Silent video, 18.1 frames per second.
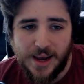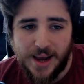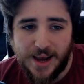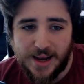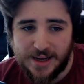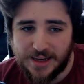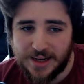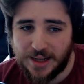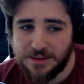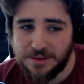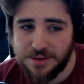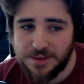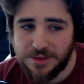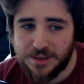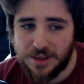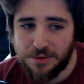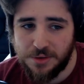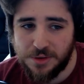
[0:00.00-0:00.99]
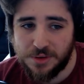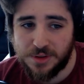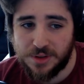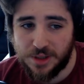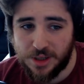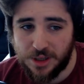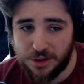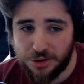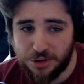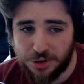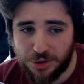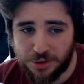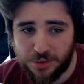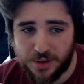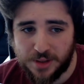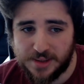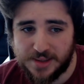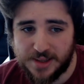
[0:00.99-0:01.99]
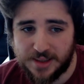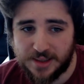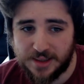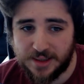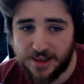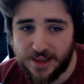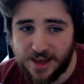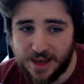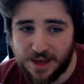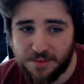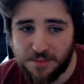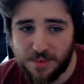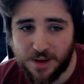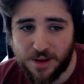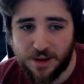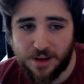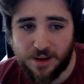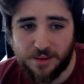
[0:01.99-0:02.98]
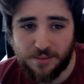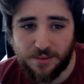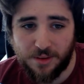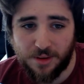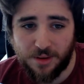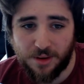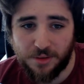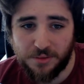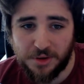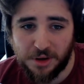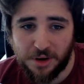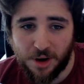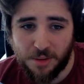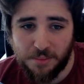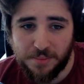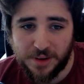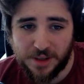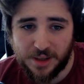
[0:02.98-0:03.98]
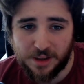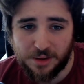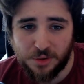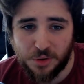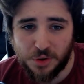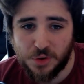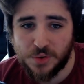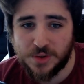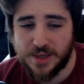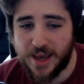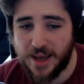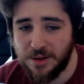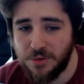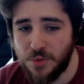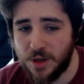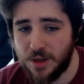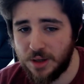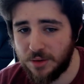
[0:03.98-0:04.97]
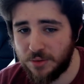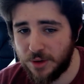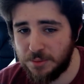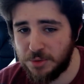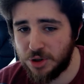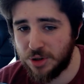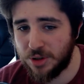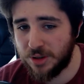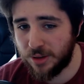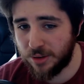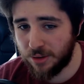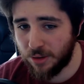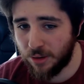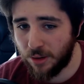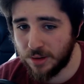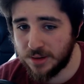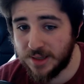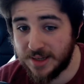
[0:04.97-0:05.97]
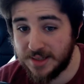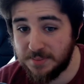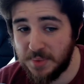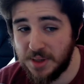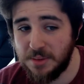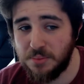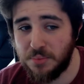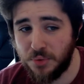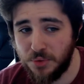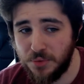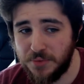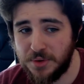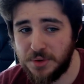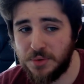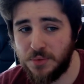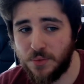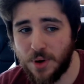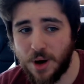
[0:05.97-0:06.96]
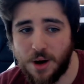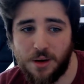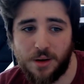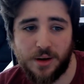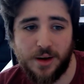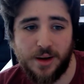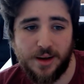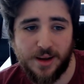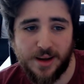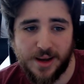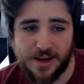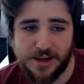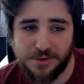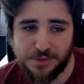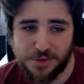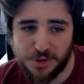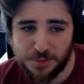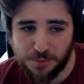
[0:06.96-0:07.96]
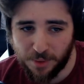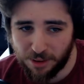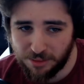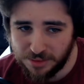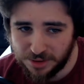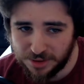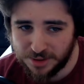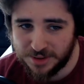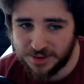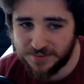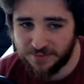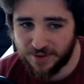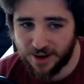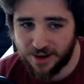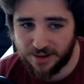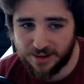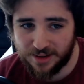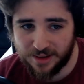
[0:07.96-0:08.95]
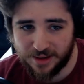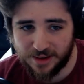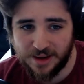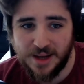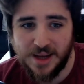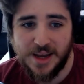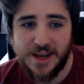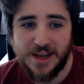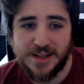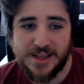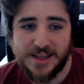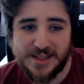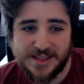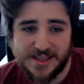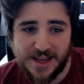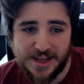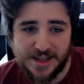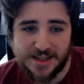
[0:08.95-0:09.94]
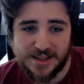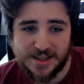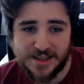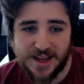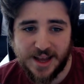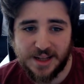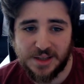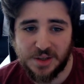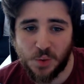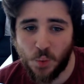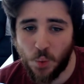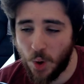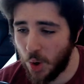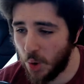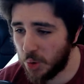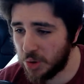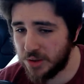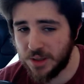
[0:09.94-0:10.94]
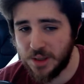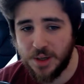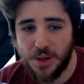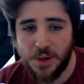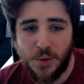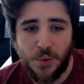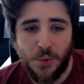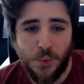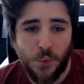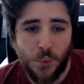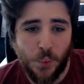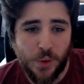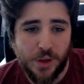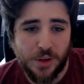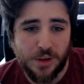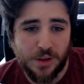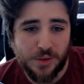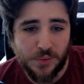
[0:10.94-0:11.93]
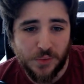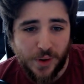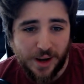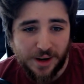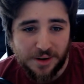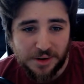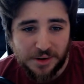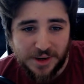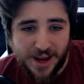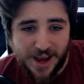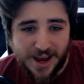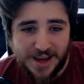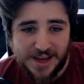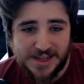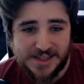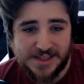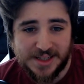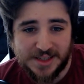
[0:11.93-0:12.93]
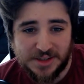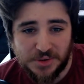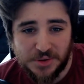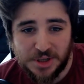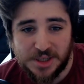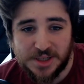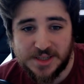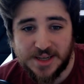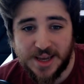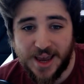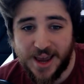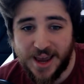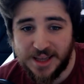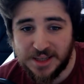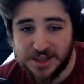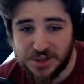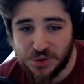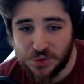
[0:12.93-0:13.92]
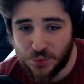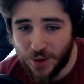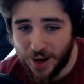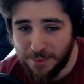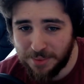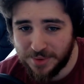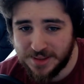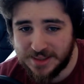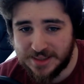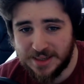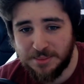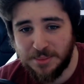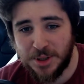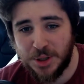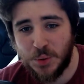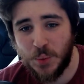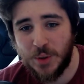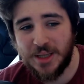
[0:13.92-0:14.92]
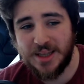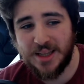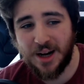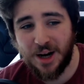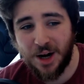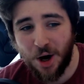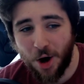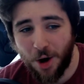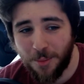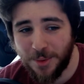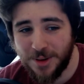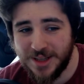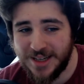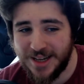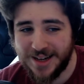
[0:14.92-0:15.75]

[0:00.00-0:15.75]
And another serious issue is that the claim of the company to use end-to-end encryption in their calls has been proven wrong. And in response to this finding, they stated that, quote, "We recognize that there is a discrepancy between the commonly